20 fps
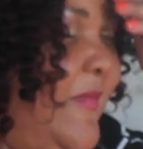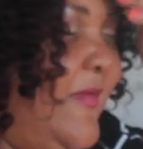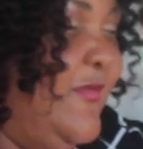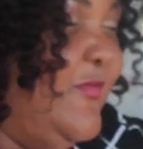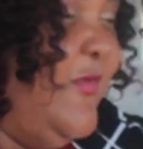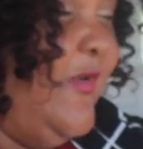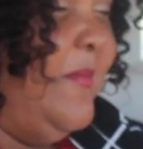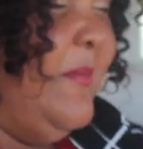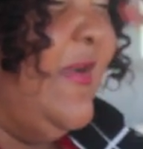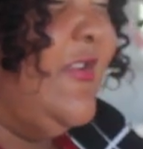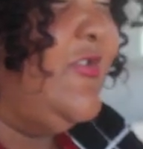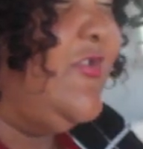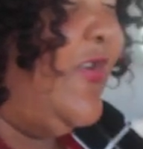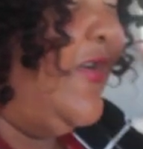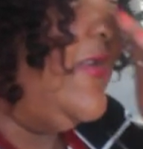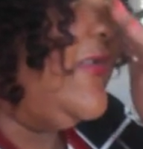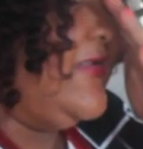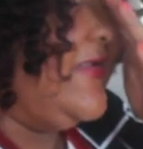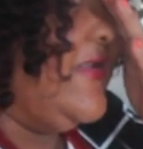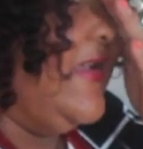him. He's one of my
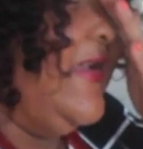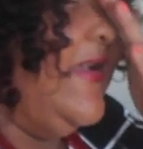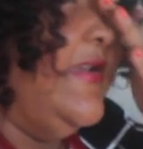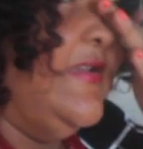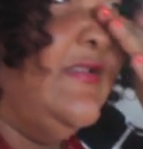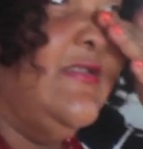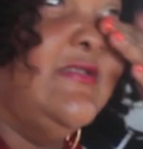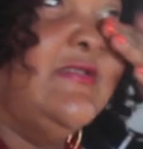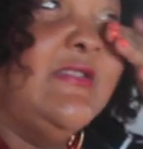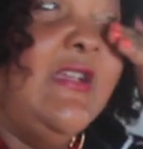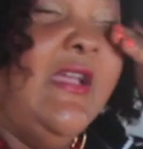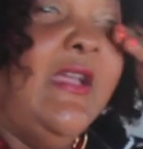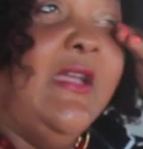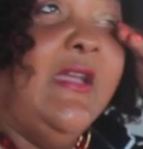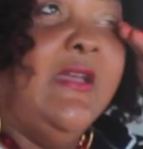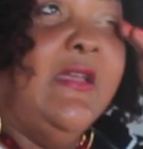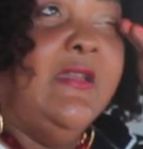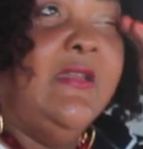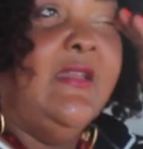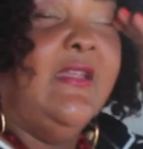church sons,
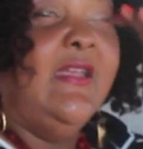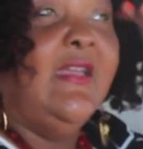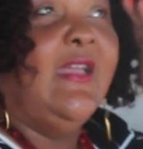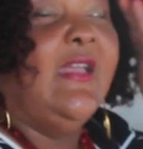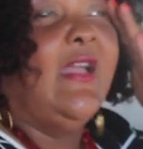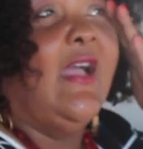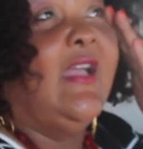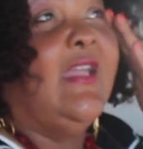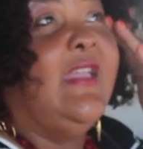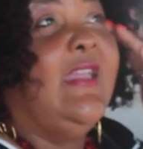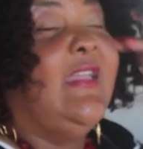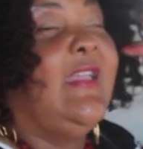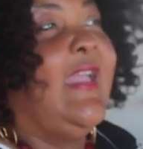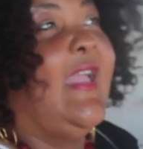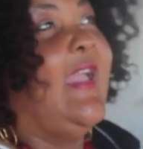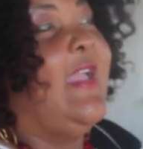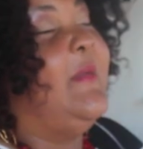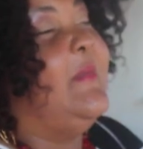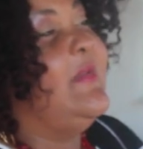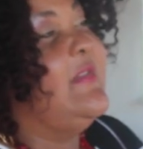and he
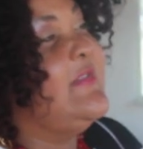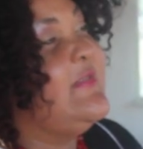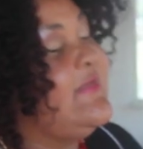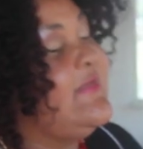came and